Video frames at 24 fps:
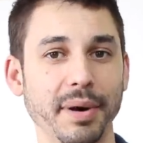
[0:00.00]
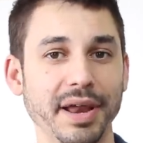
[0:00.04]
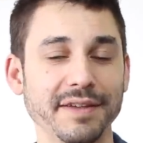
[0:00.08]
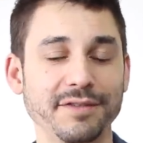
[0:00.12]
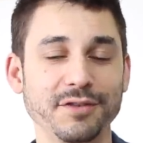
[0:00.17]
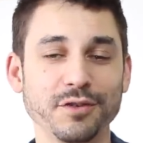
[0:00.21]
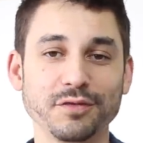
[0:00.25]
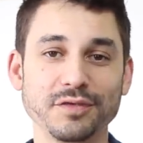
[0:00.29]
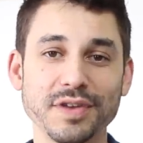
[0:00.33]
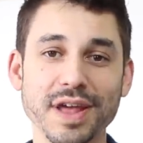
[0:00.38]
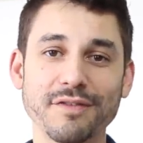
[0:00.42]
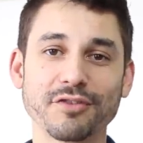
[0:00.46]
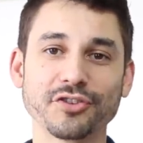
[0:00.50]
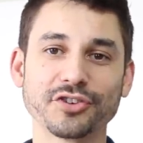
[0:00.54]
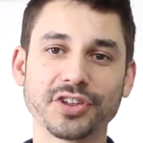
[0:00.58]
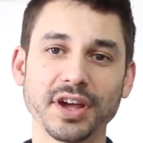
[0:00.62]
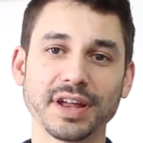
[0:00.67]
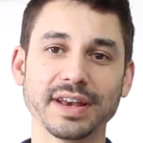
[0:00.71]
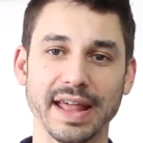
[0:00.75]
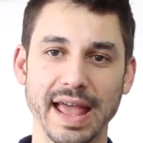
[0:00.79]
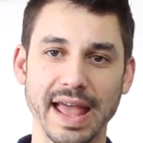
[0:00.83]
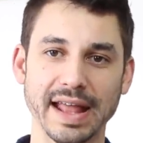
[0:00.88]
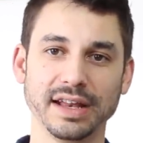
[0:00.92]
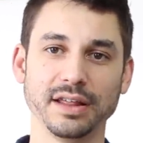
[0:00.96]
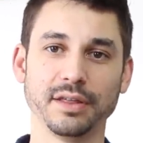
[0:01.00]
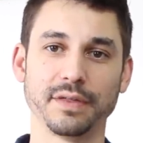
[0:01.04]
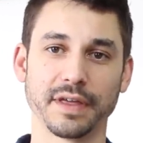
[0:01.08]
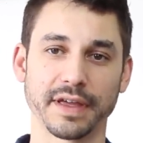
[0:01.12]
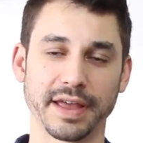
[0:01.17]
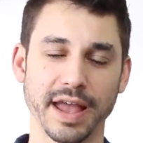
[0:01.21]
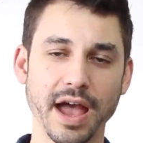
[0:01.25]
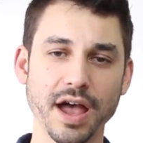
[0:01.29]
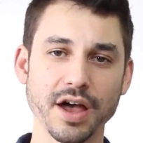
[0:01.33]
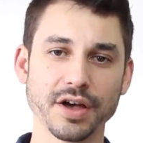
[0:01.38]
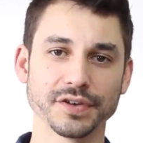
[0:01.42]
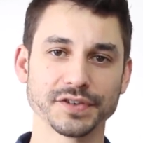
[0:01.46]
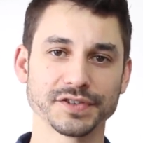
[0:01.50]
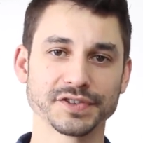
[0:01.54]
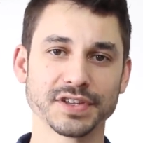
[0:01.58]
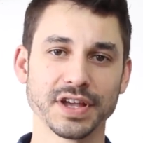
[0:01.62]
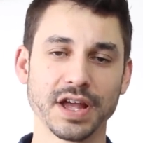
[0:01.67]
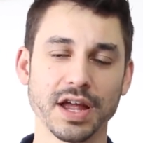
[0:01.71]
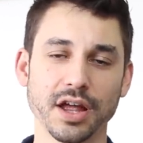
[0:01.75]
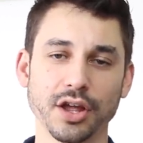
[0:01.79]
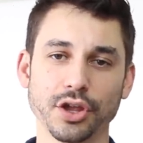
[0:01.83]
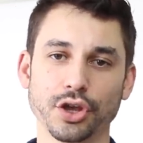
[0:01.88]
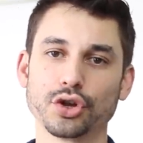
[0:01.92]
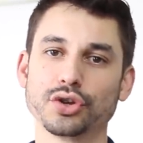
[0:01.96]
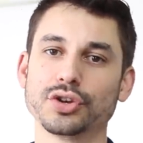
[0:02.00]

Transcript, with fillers: But if you've never done anything else,